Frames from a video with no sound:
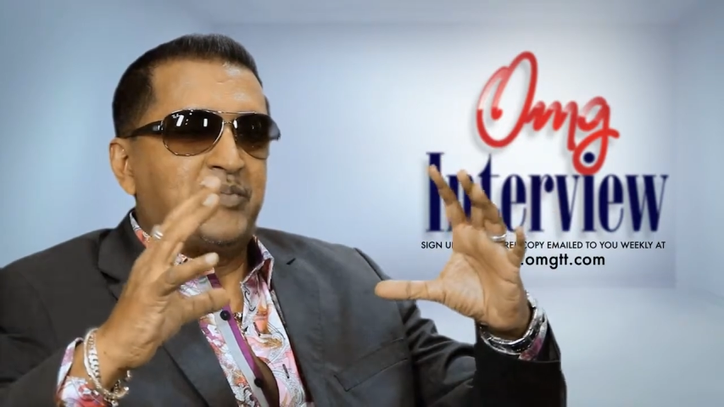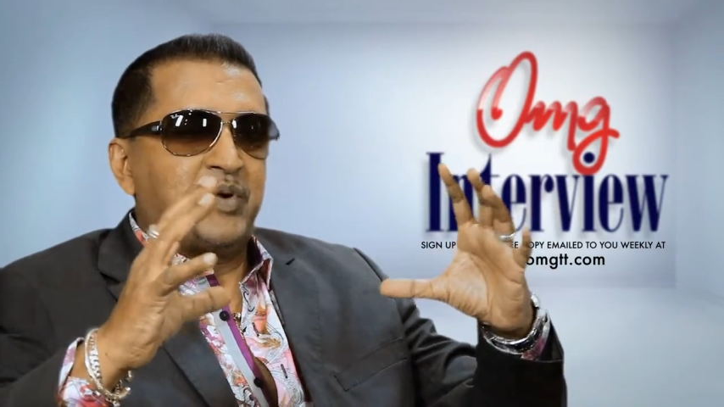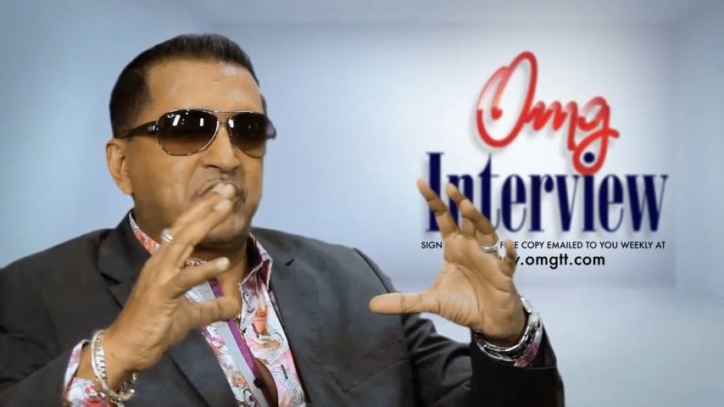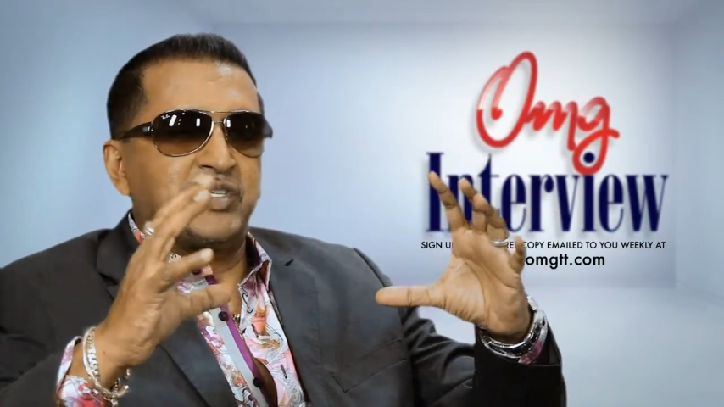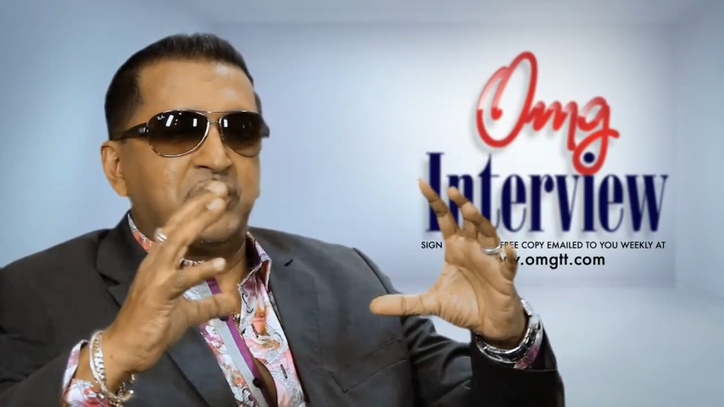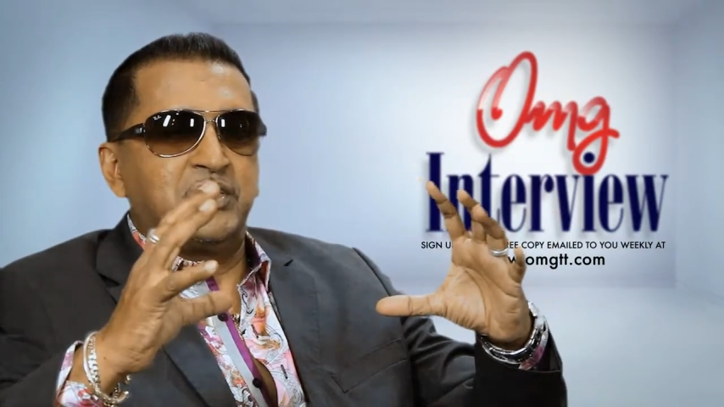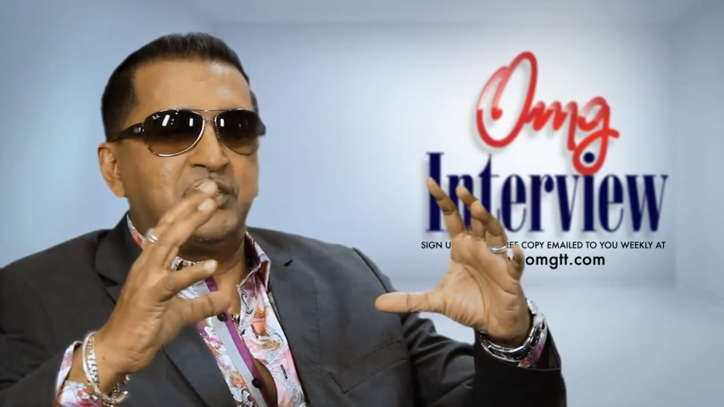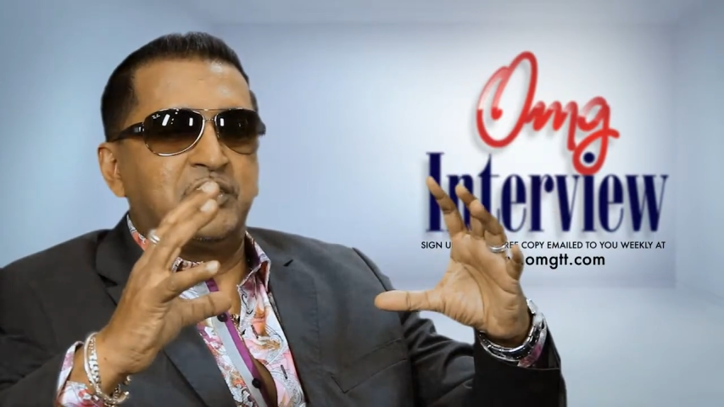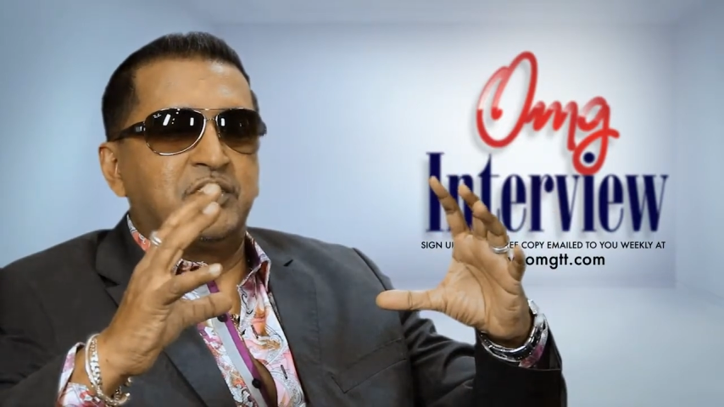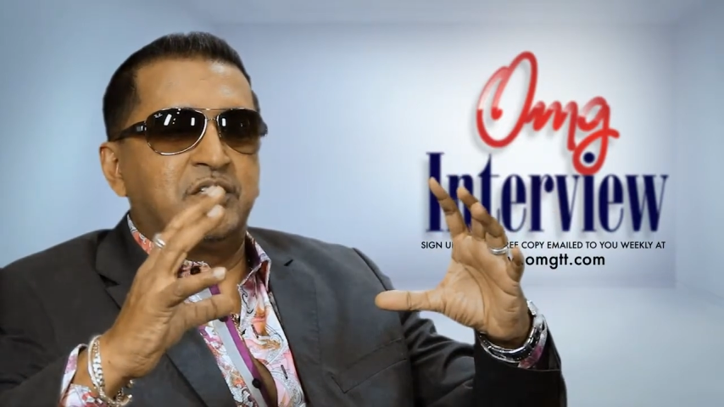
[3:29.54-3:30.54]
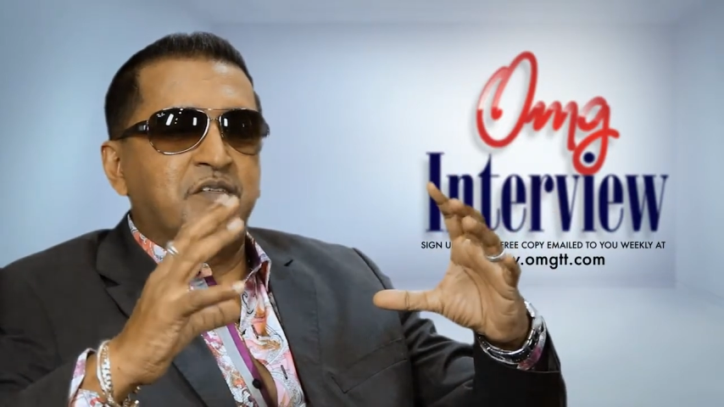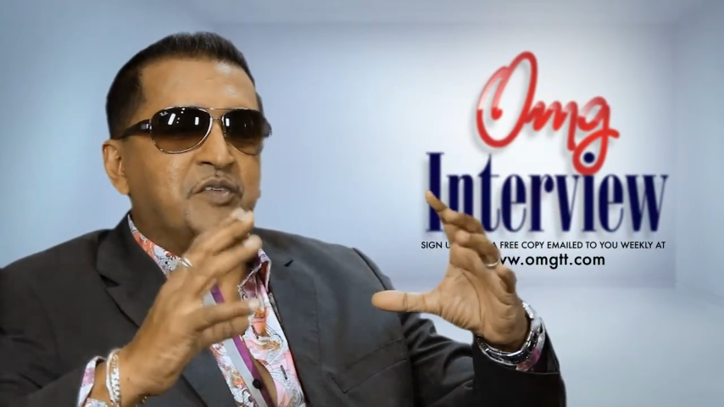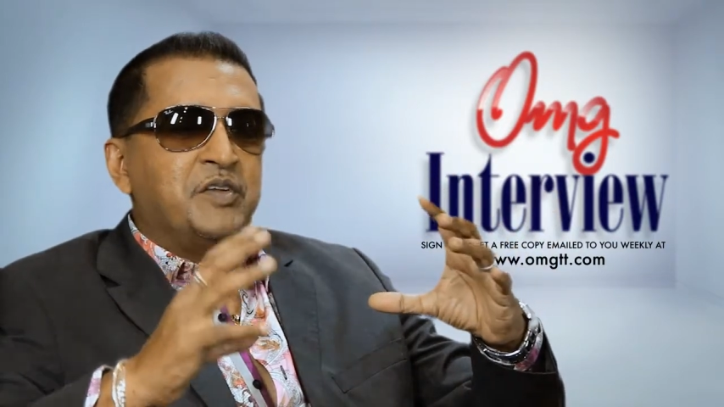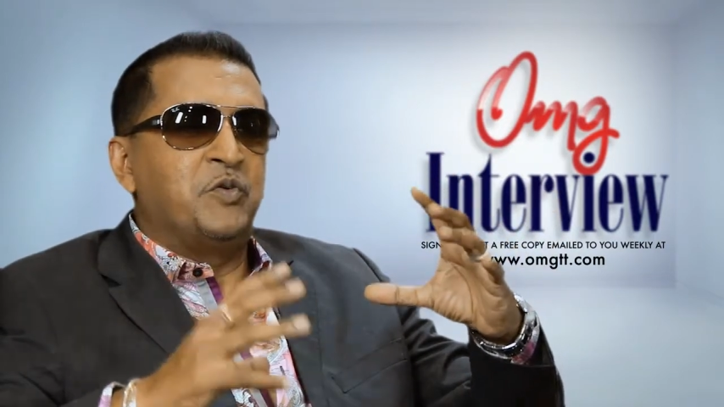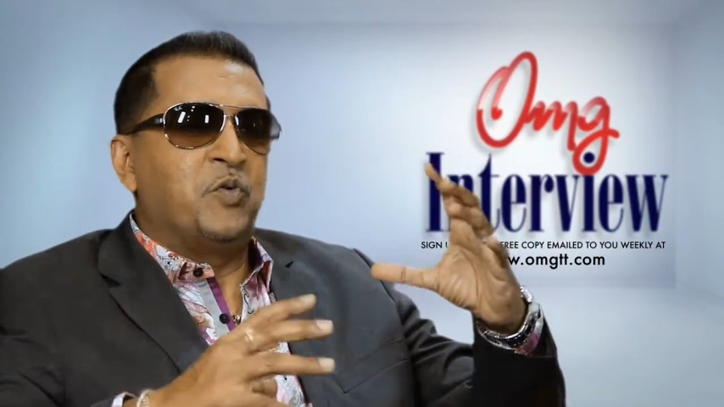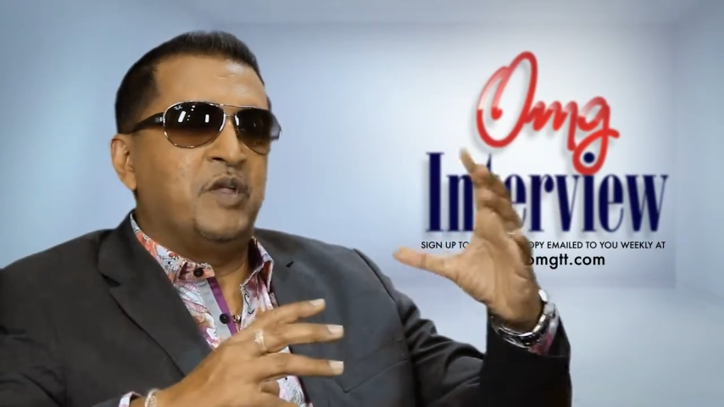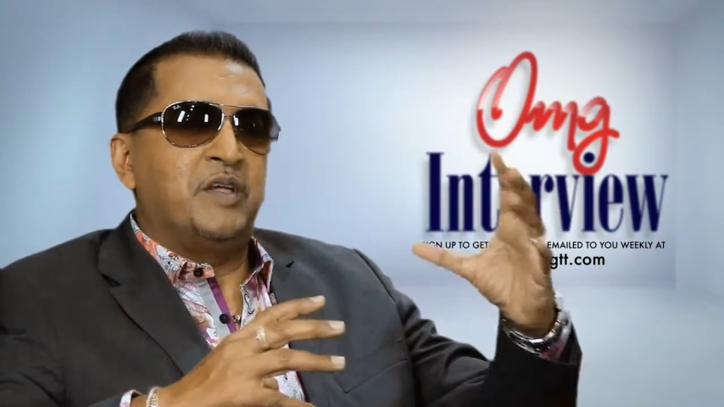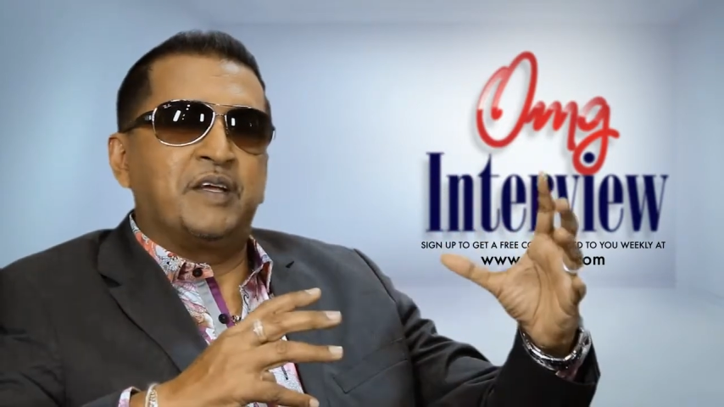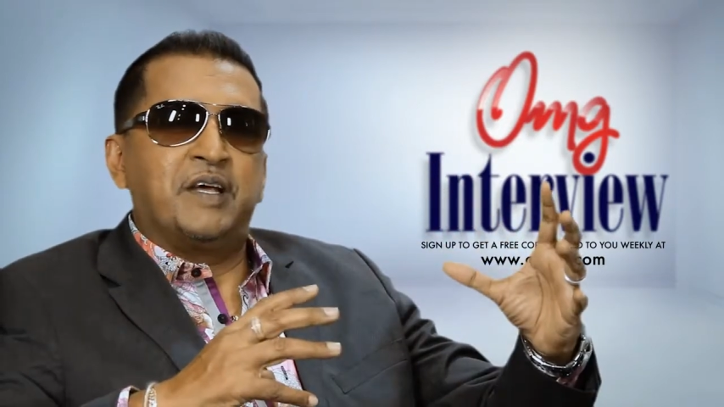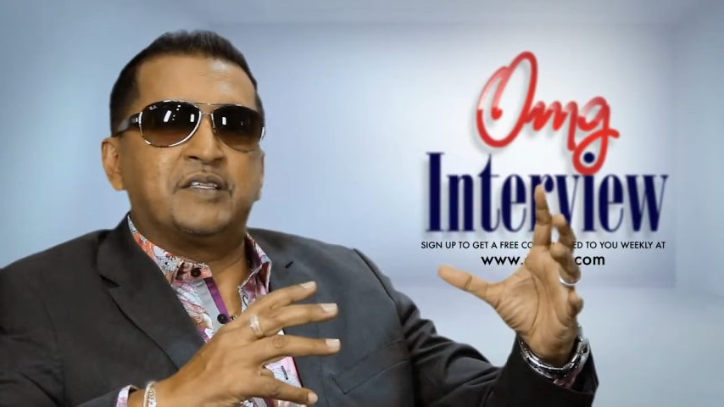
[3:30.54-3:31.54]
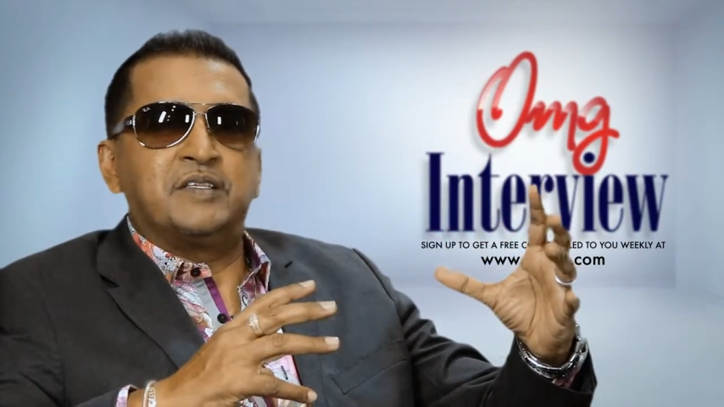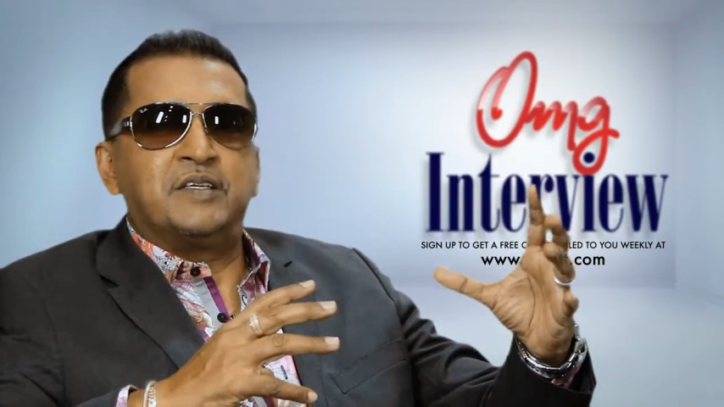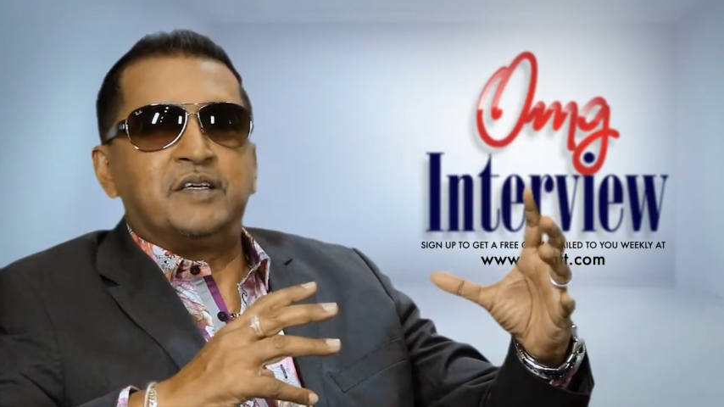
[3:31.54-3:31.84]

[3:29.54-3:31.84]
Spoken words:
pressure on you. The older you get,